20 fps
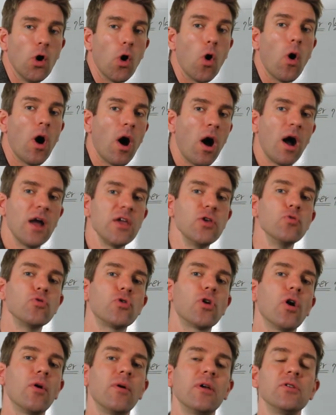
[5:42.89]
Or are you
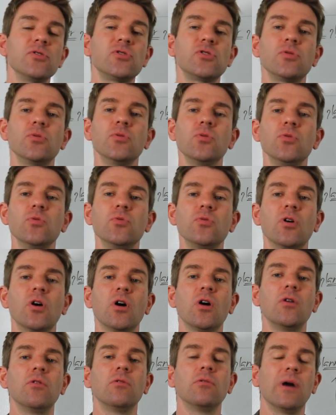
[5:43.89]
going to
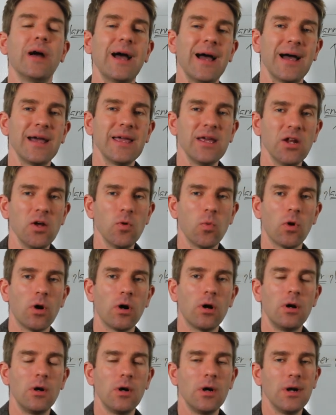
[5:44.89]
go, ah, you know
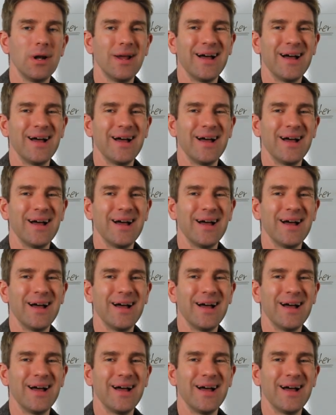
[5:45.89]
what?